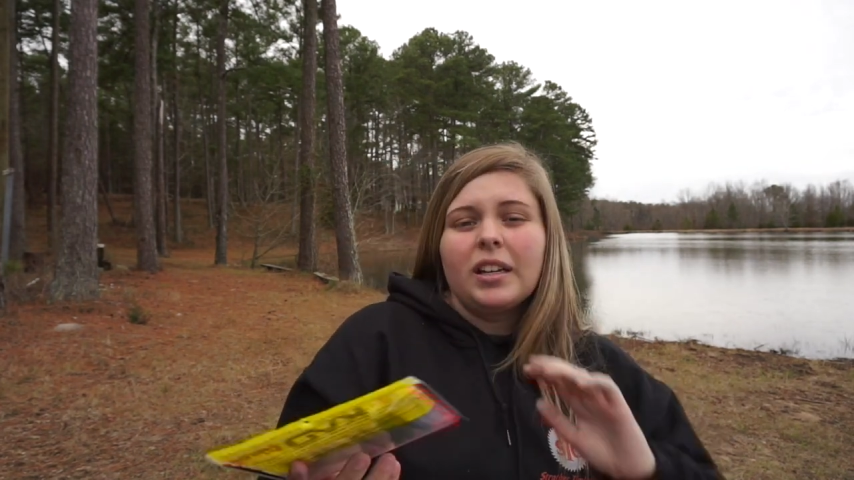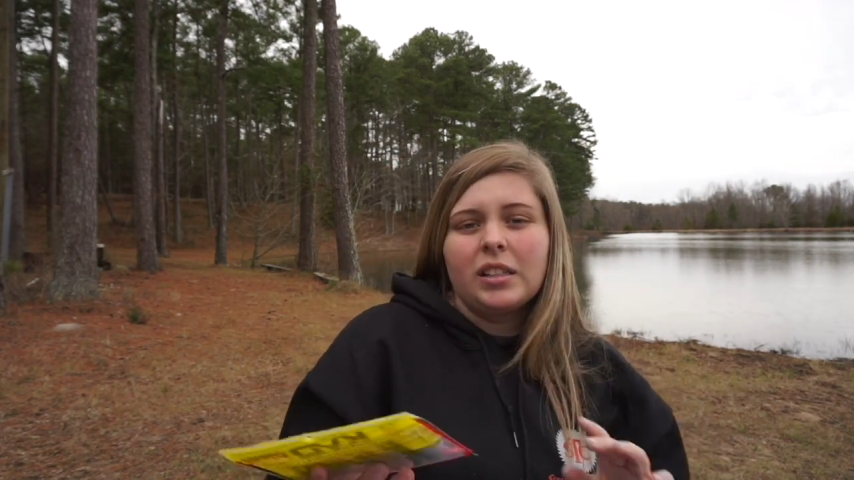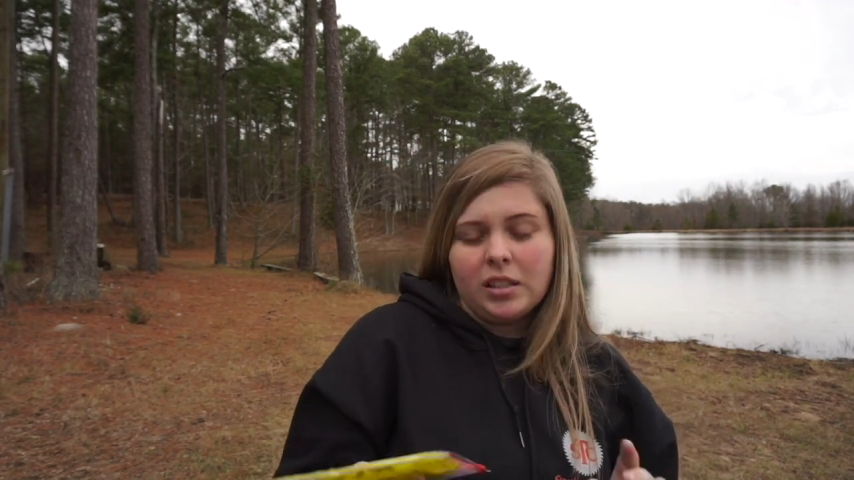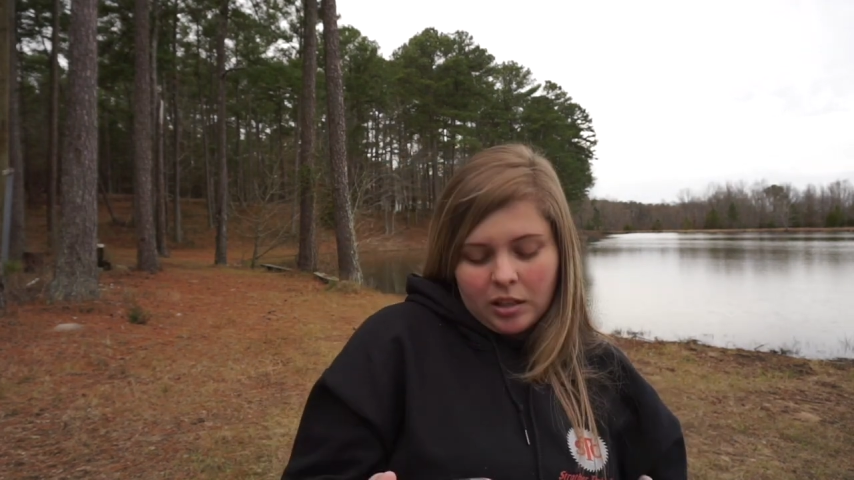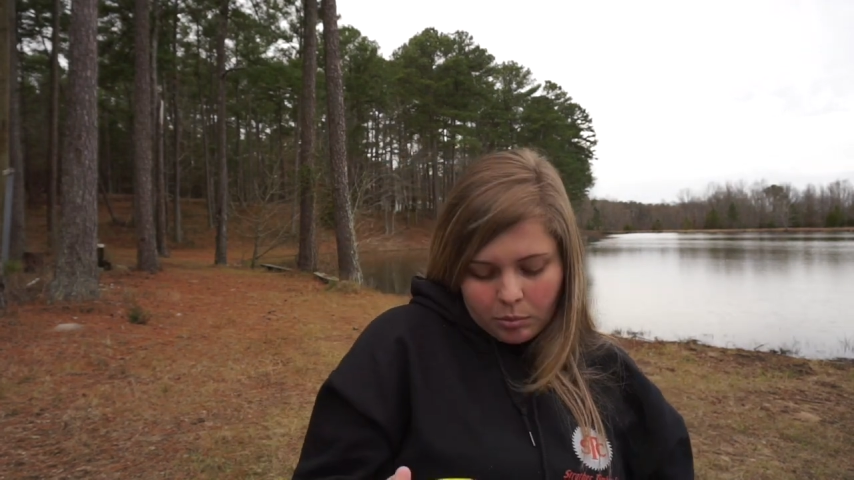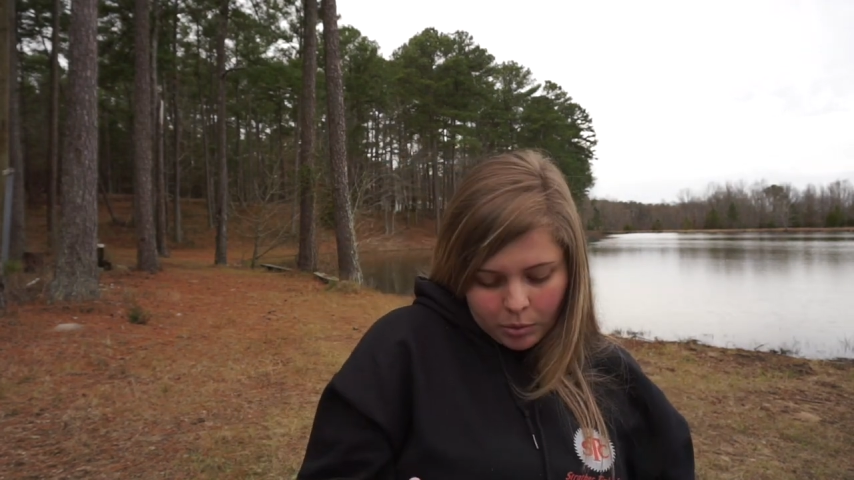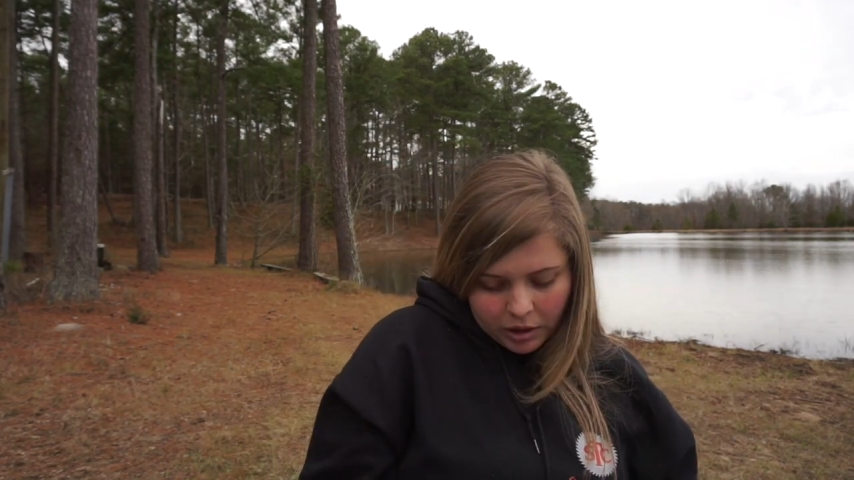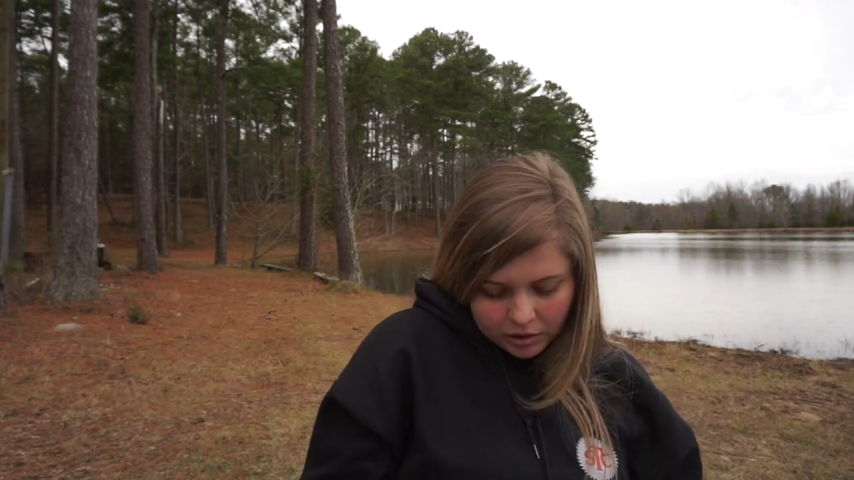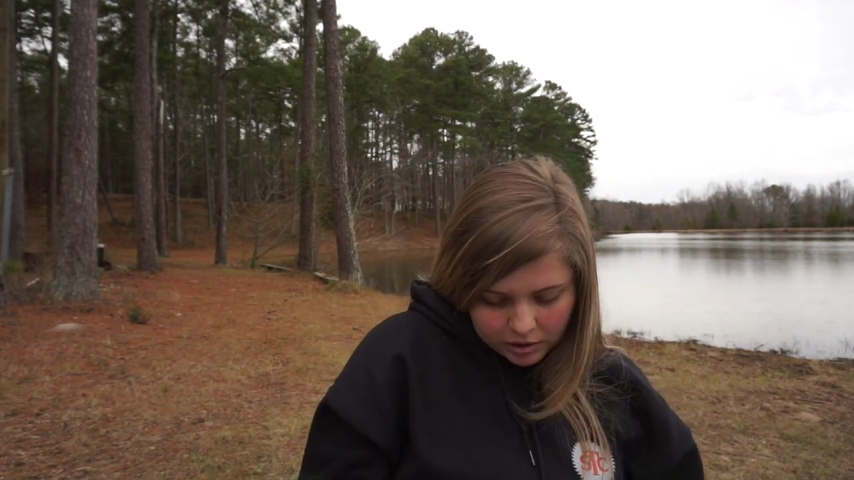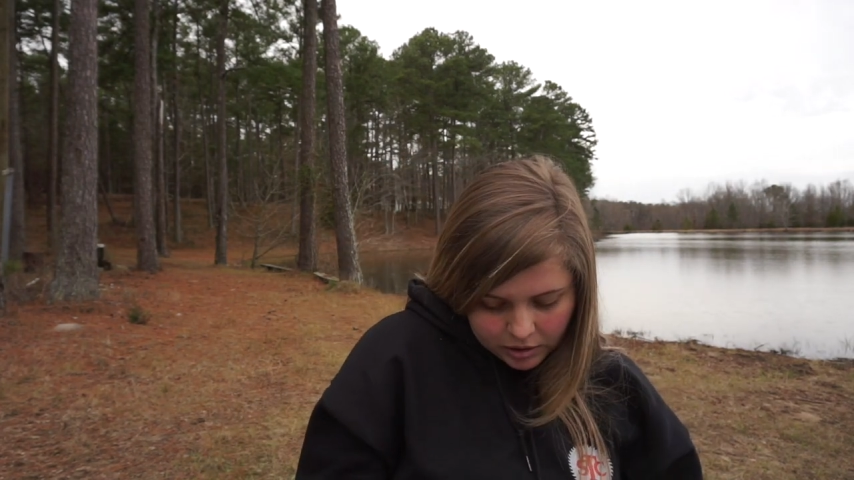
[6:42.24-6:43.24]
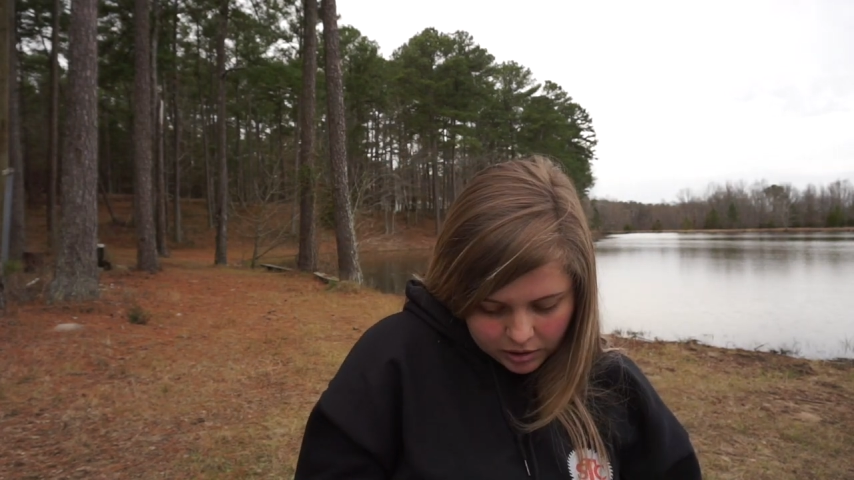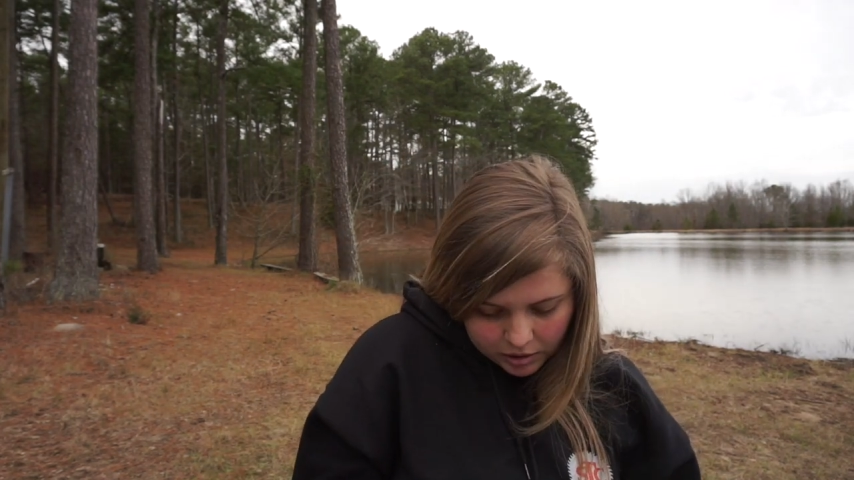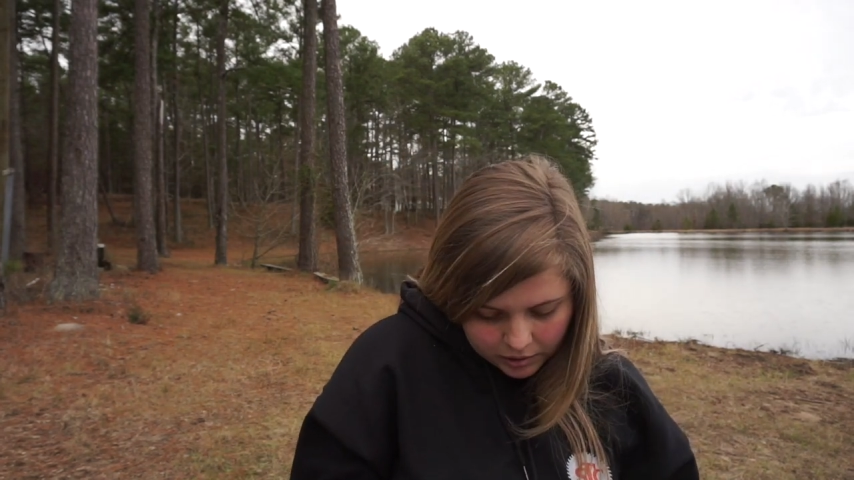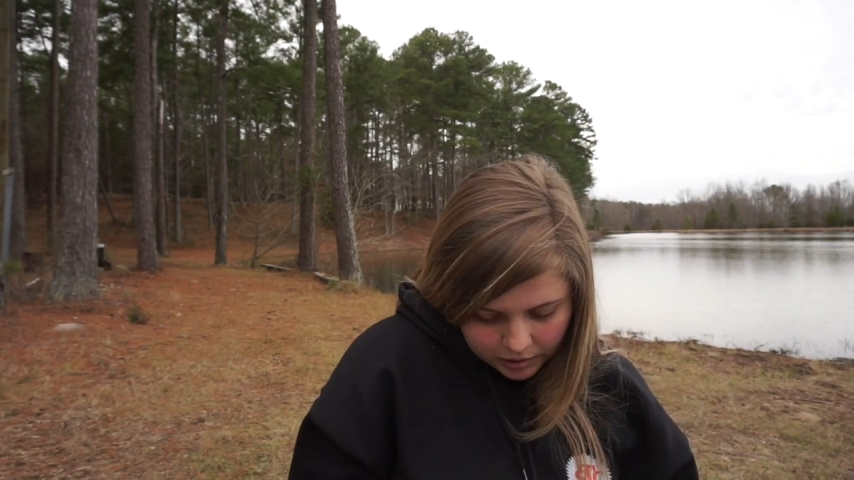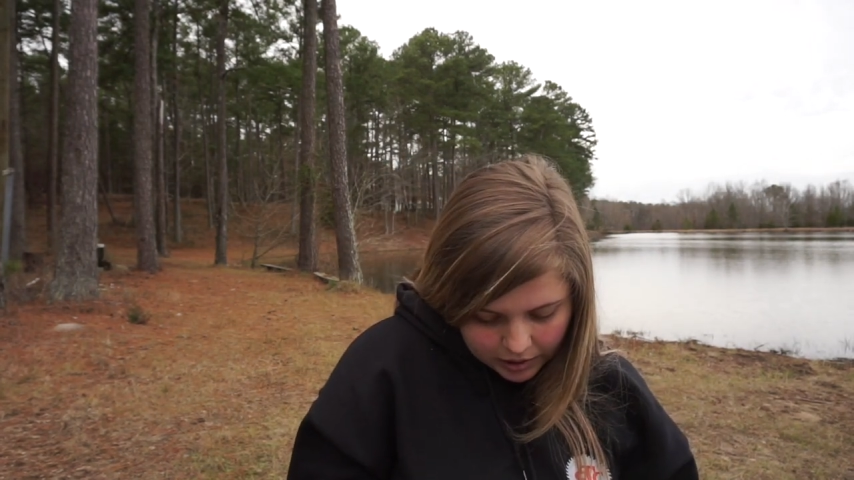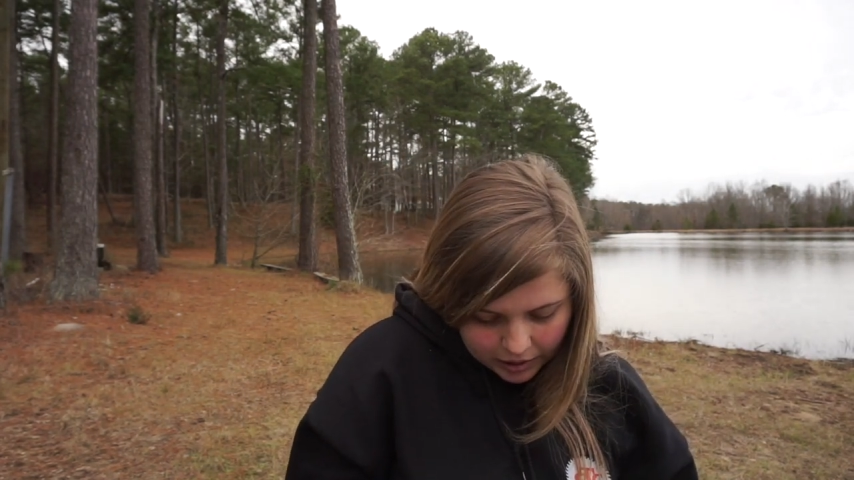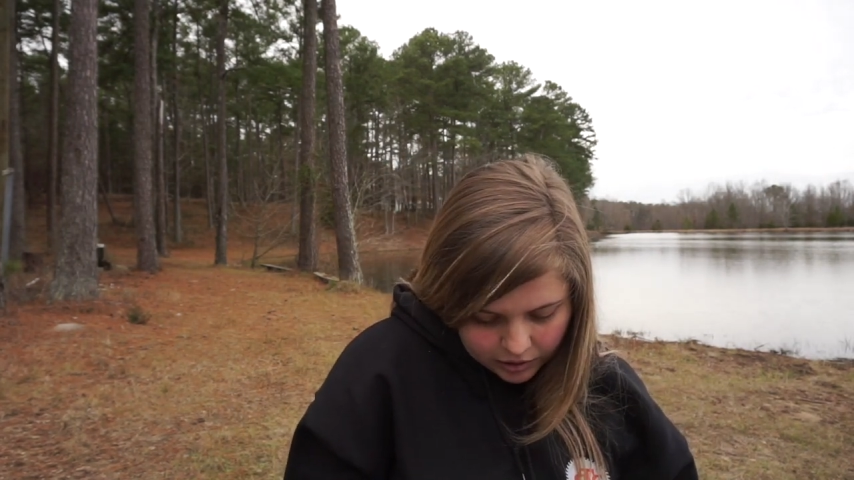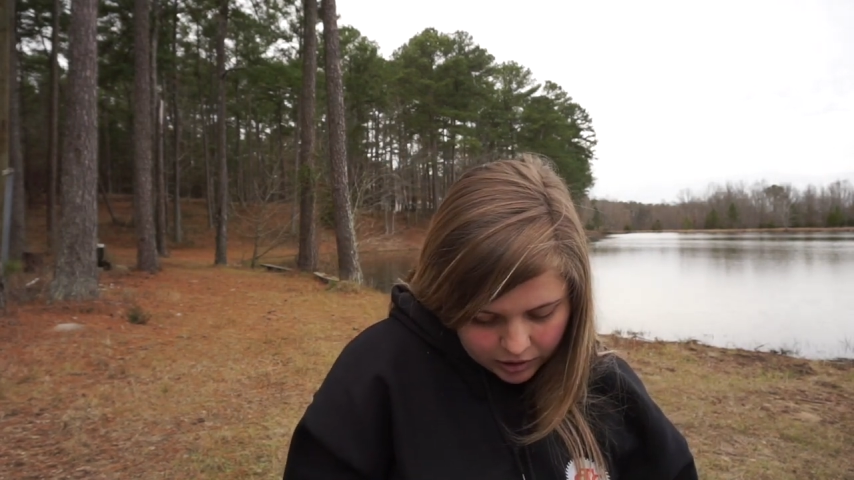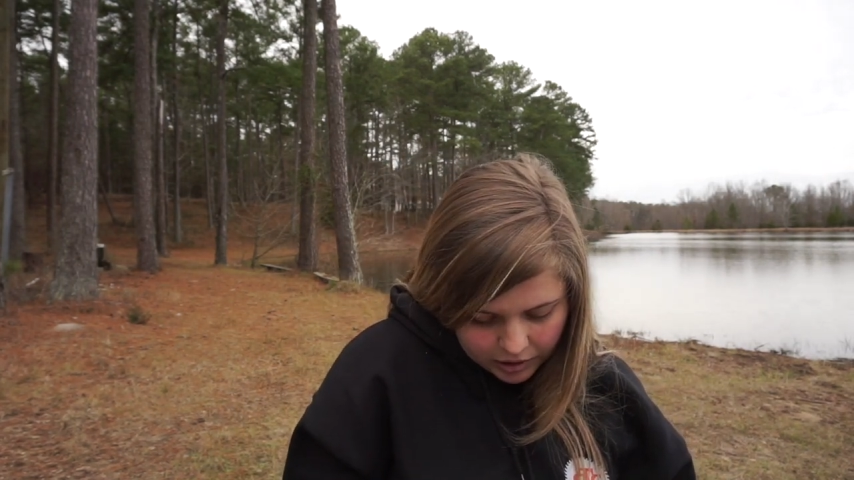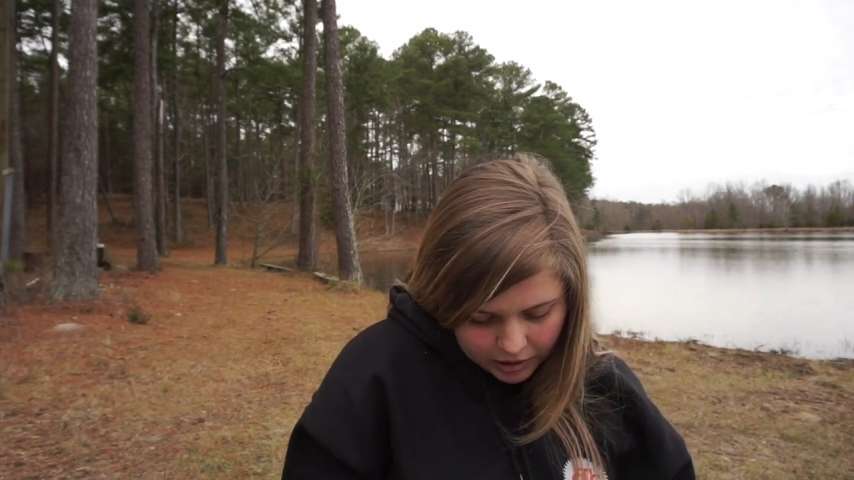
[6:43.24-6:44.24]
like some boxes
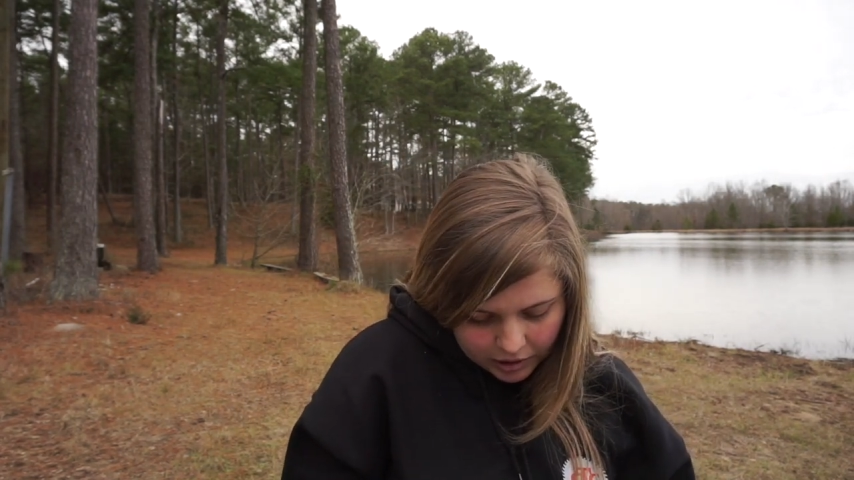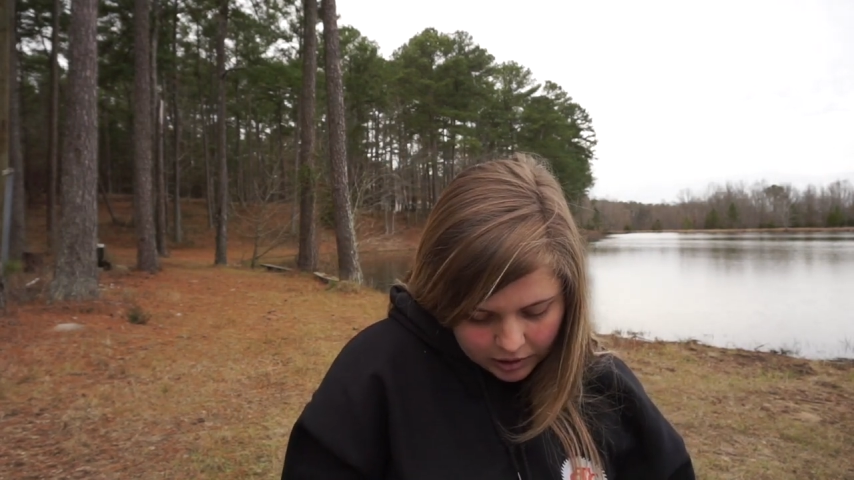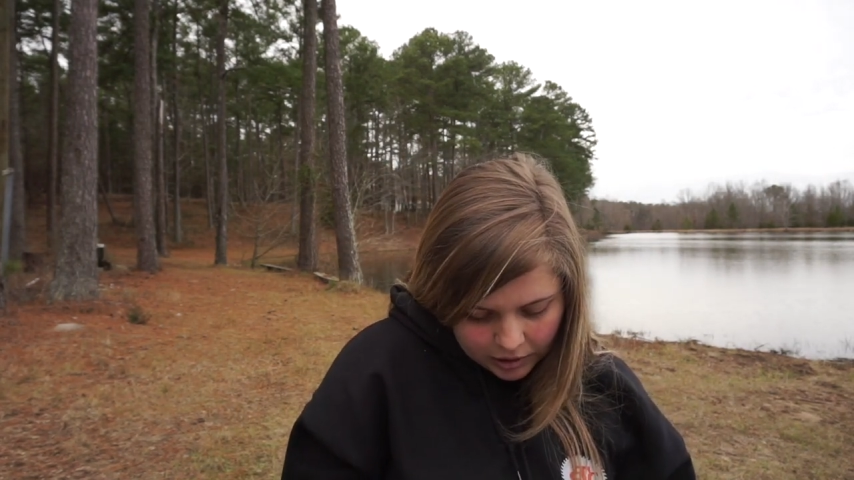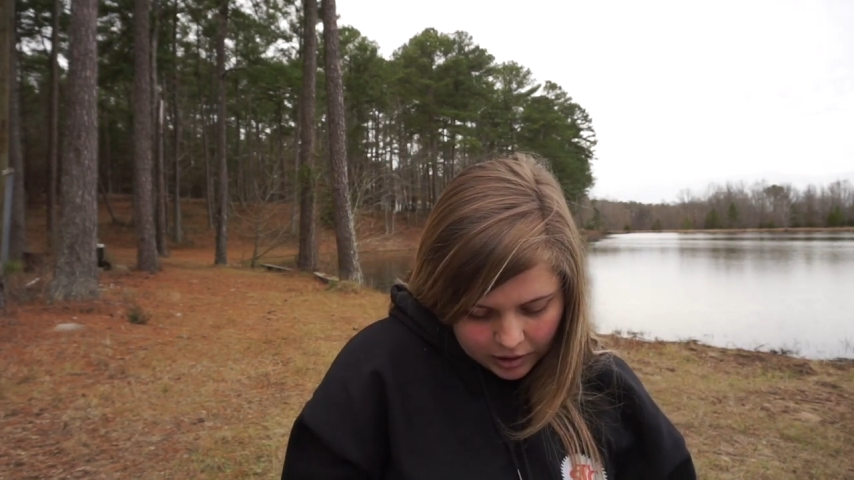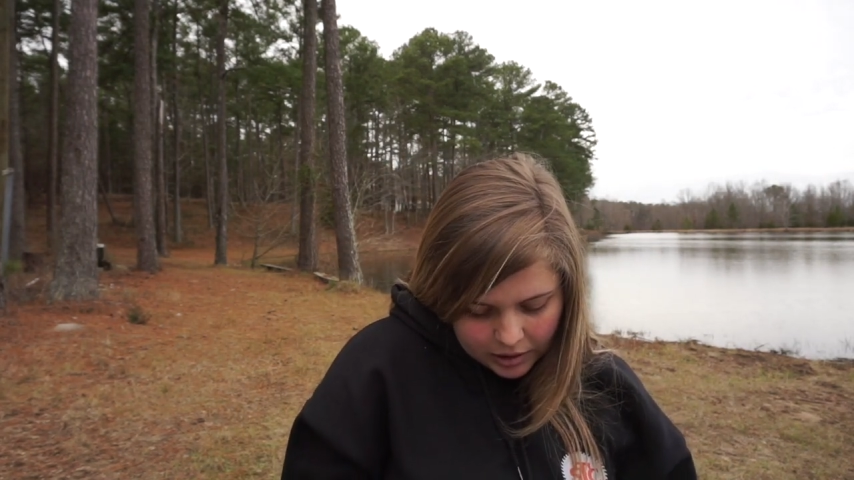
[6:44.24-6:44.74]
got the